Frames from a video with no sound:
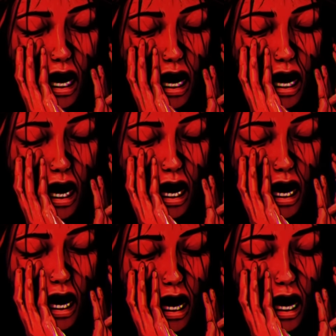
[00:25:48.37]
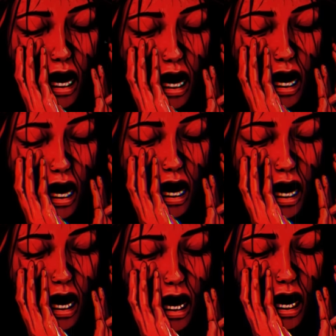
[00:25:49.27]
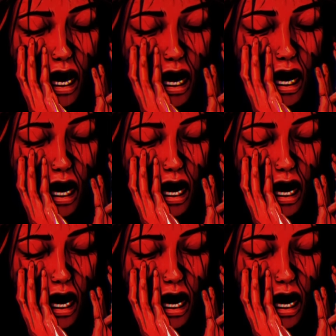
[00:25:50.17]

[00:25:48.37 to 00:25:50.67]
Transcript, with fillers: was stifling in the still air.